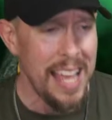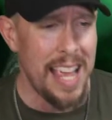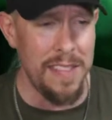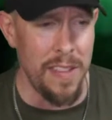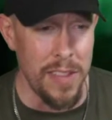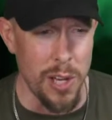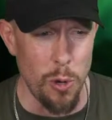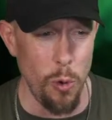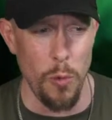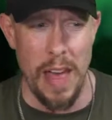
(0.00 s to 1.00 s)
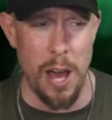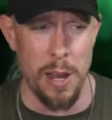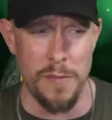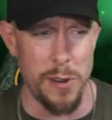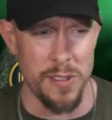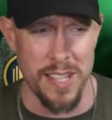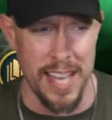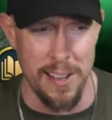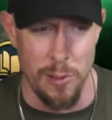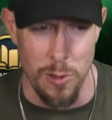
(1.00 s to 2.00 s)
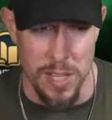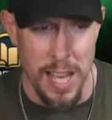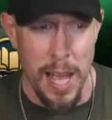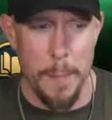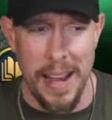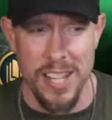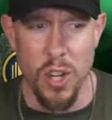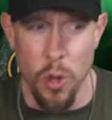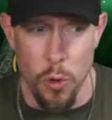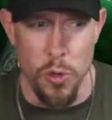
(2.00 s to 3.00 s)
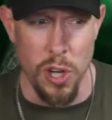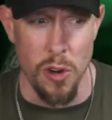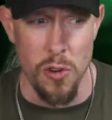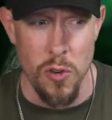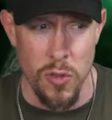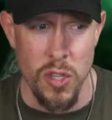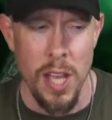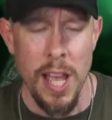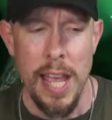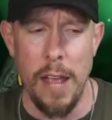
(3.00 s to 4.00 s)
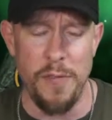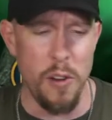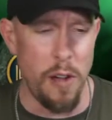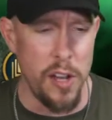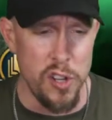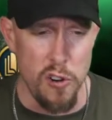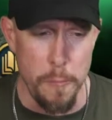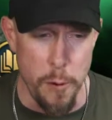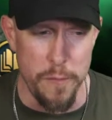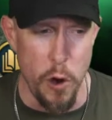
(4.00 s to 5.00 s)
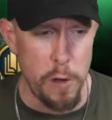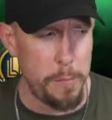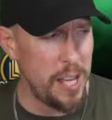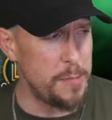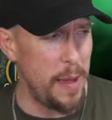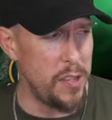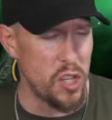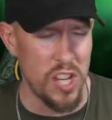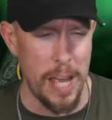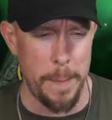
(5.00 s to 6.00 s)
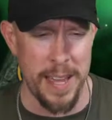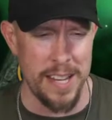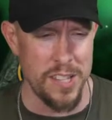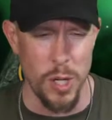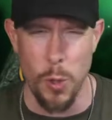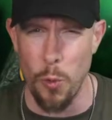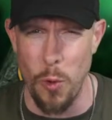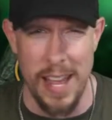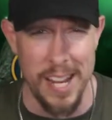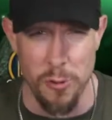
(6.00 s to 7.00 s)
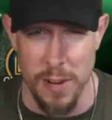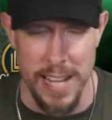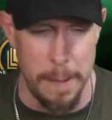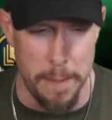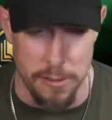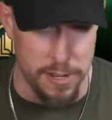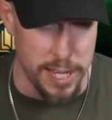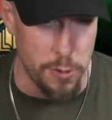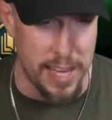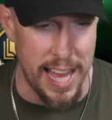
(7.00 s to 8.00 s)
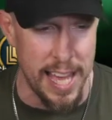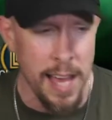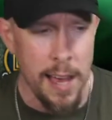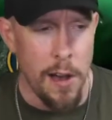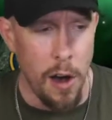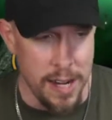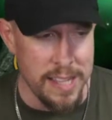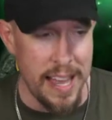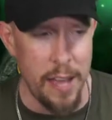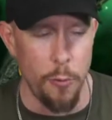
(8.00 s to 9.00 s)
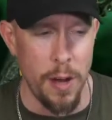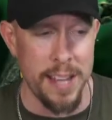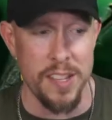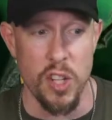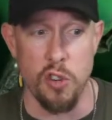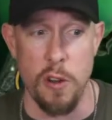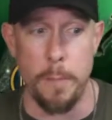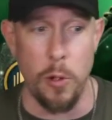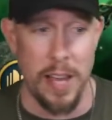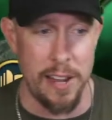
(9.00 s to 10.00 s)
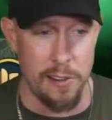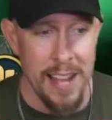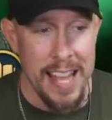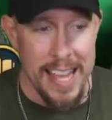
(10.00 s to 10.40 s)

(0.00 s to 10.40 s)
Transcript: And then the cooldown of their skills by two turns. If they're under a provoke placed by this champion, it's a great, great ability, okay? On his A one, it's a triple hitter.